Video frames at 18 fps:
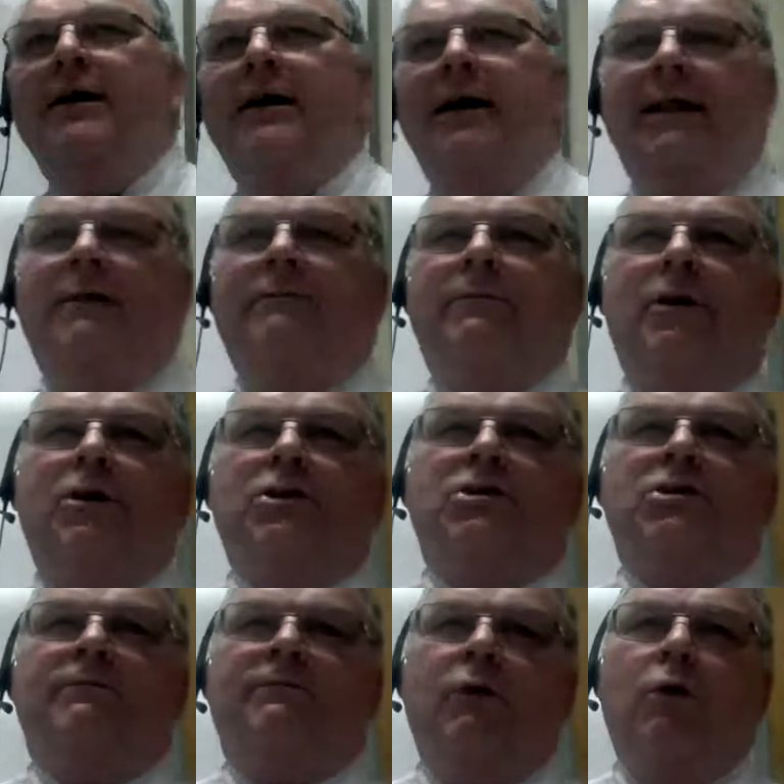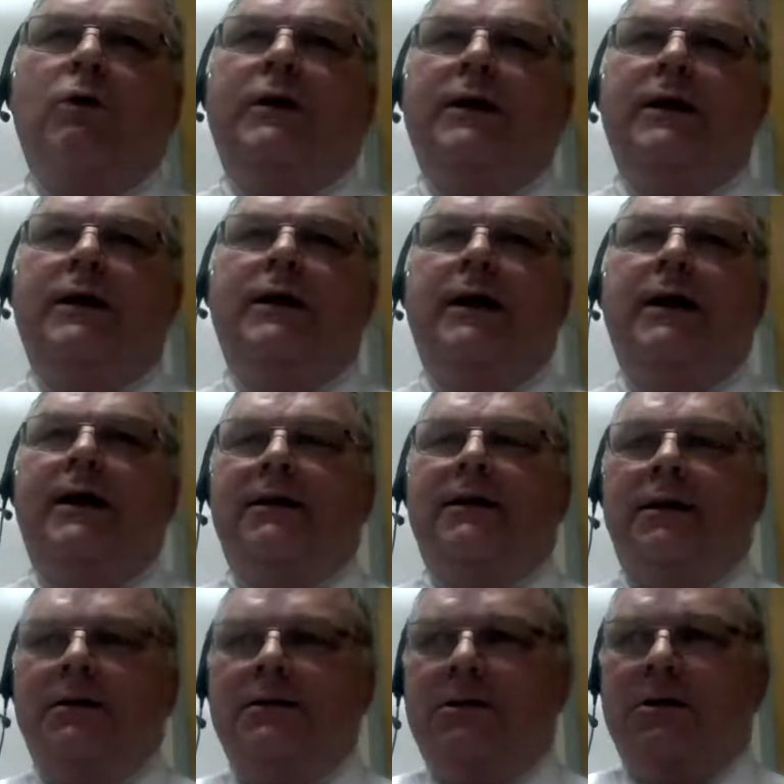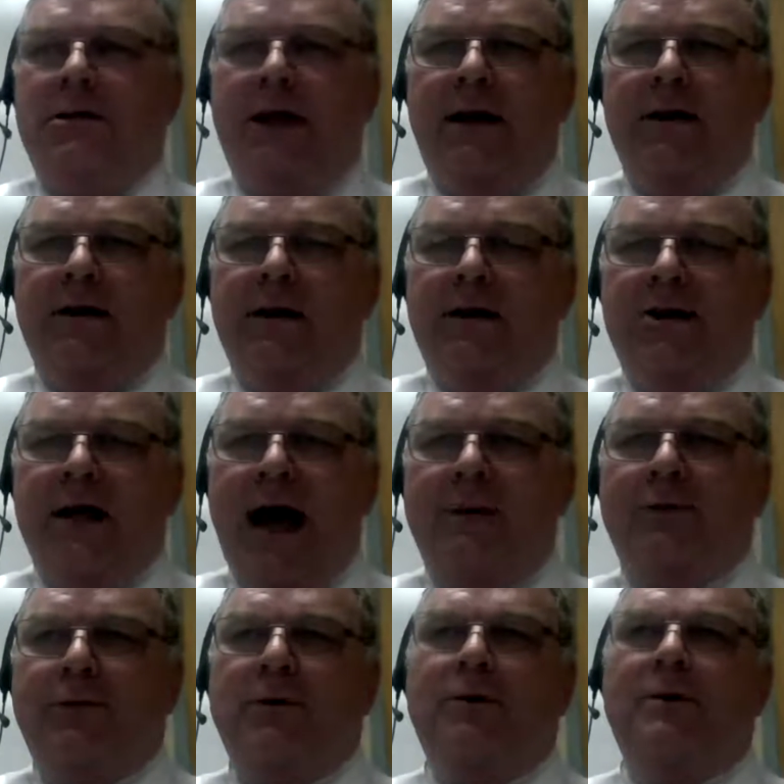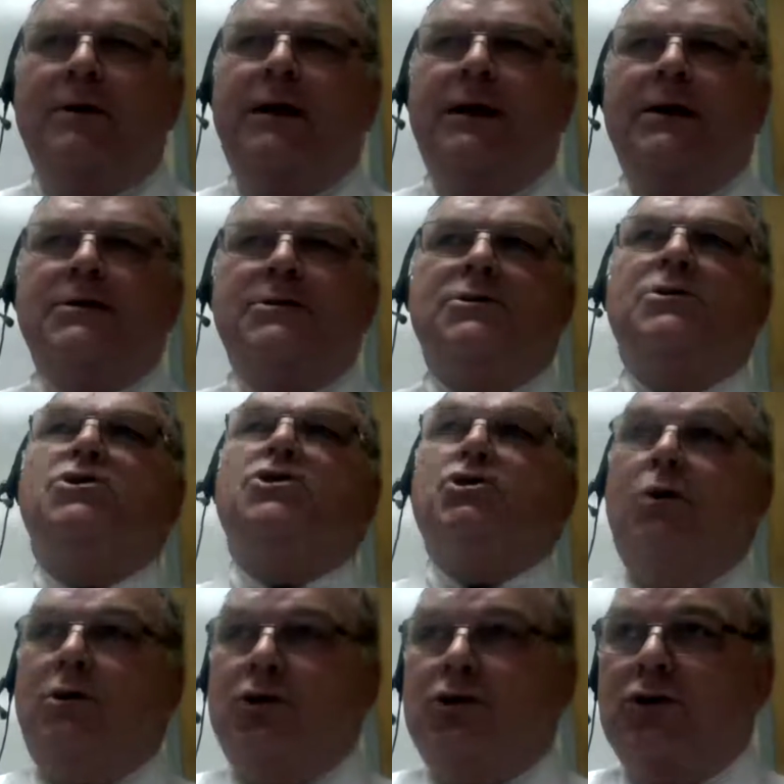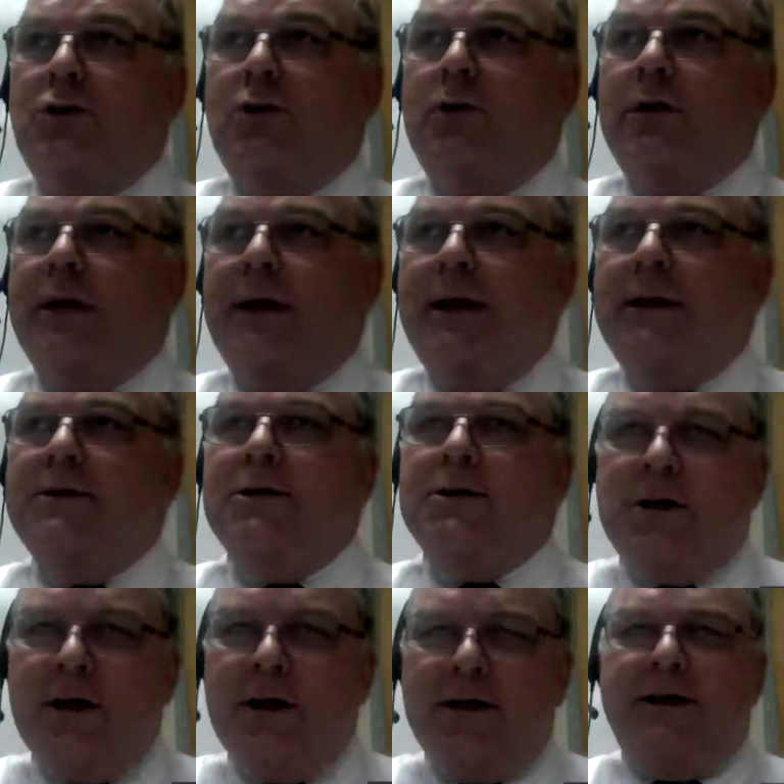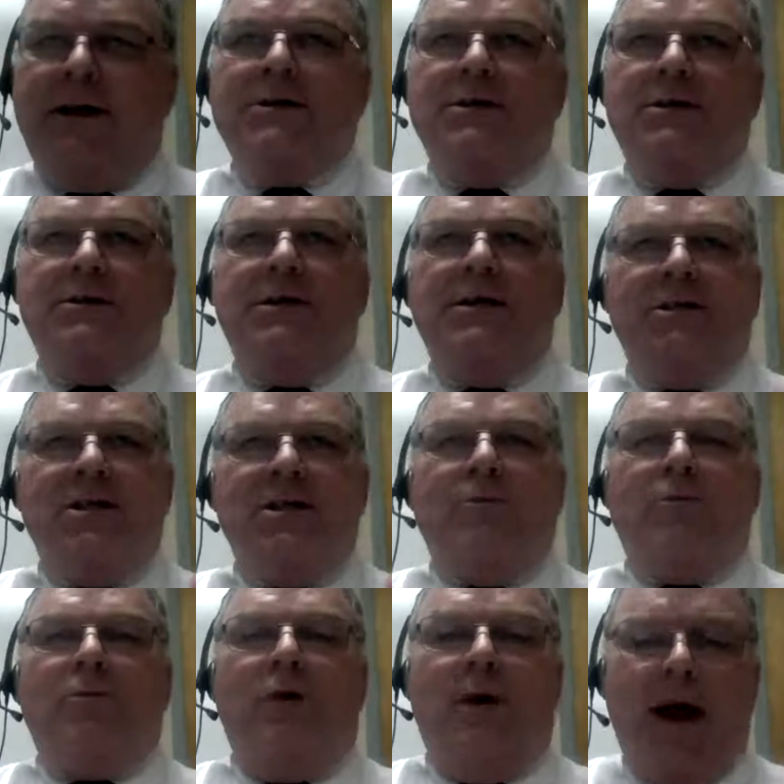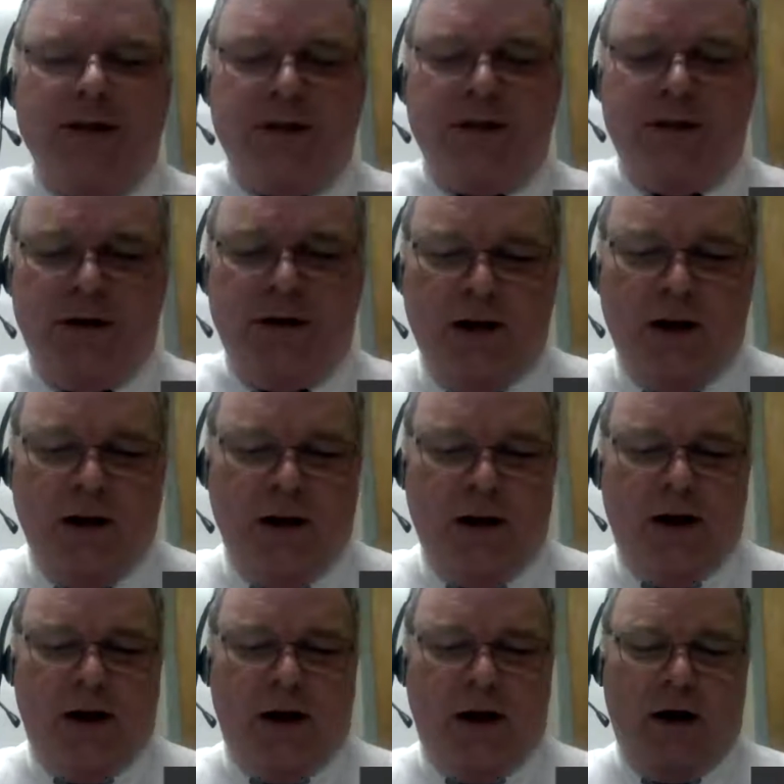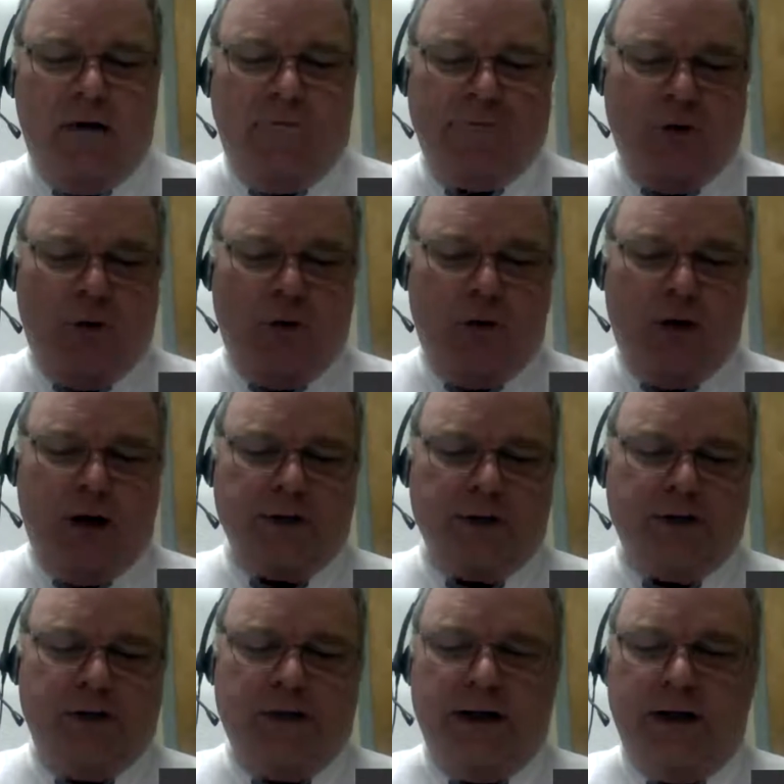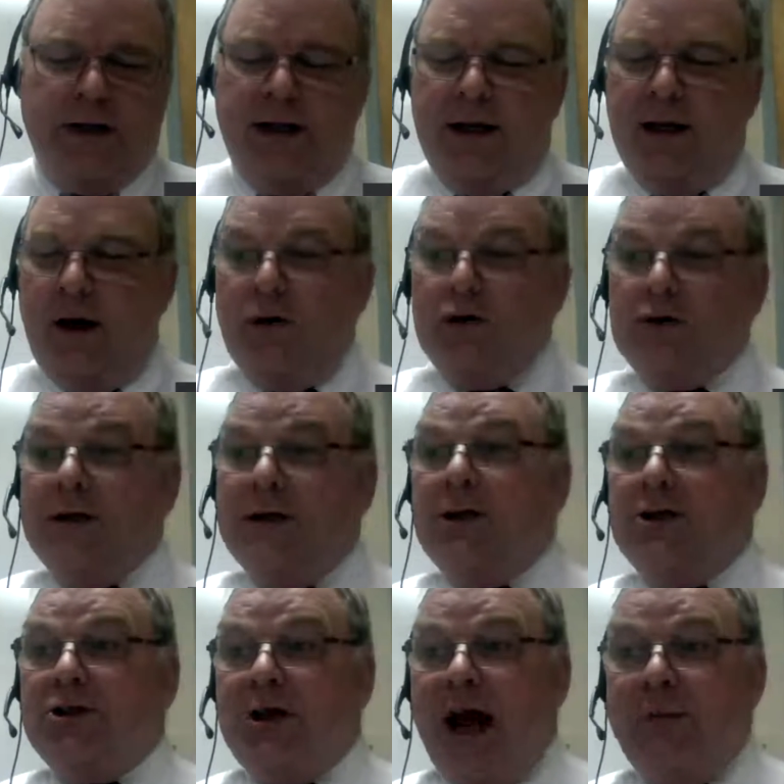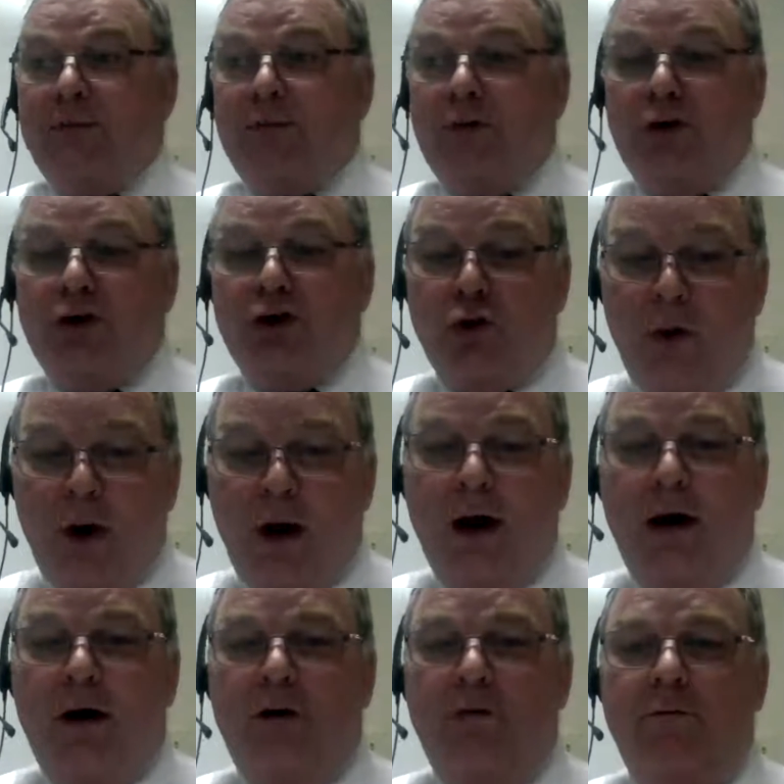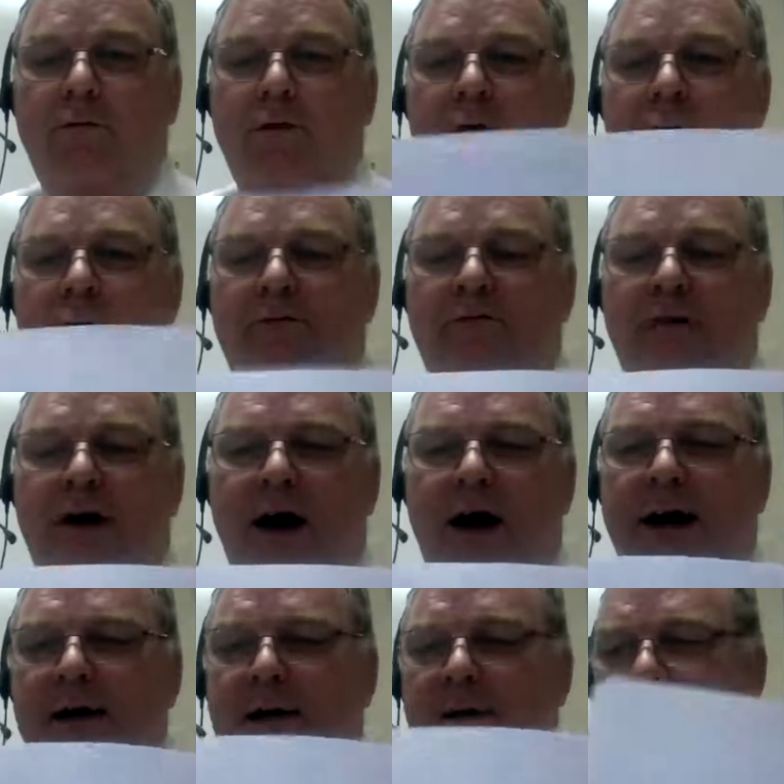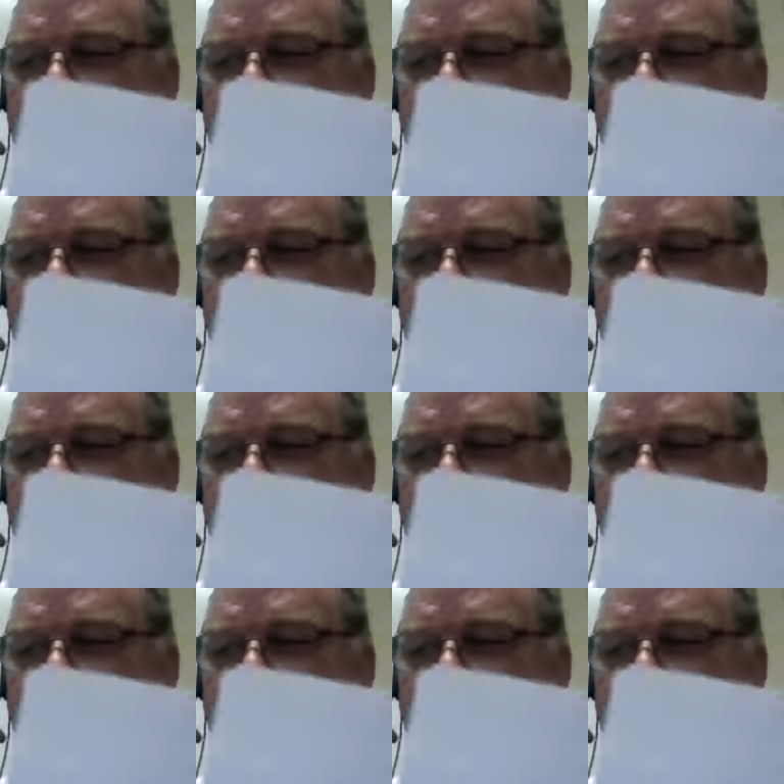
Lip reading: and then verse 40 until the end of the chapter is the short story. He just condensed it. He summarizes it for us. And then he goes into chapter 12 where we find